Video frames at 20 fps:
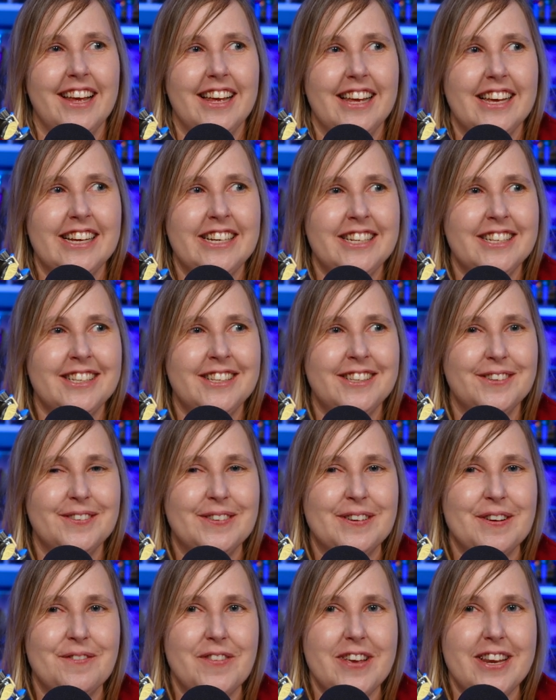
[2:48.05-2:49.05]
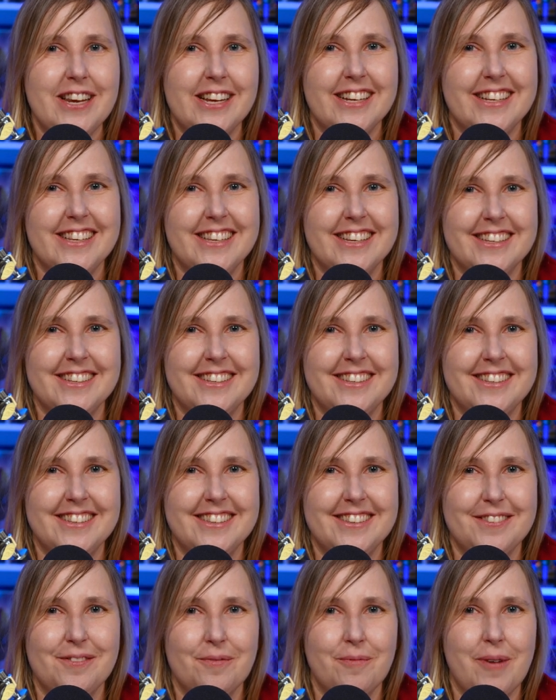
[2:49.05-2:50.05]
It's just so convenient to
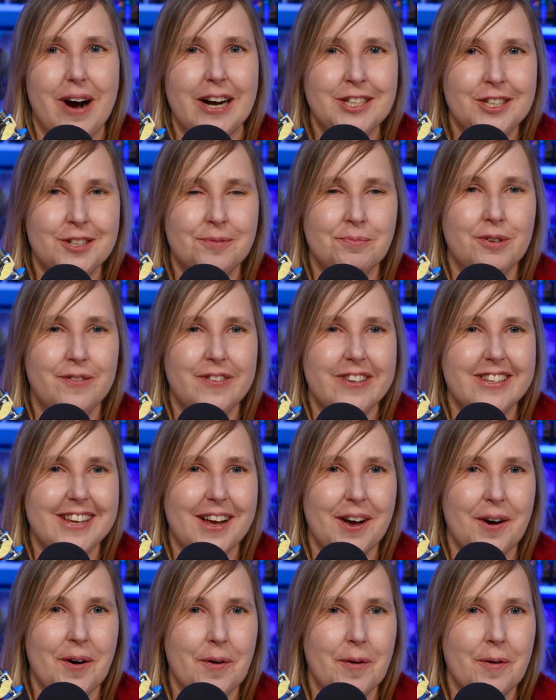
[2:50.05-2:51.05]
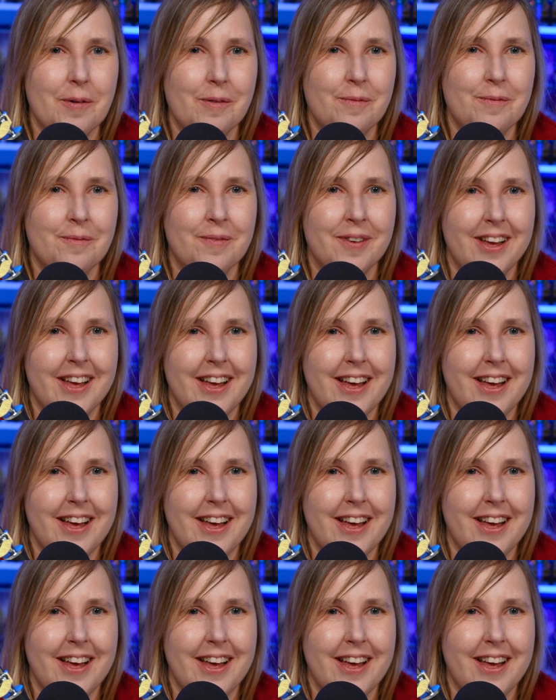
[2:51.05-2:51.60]
watch movies at home.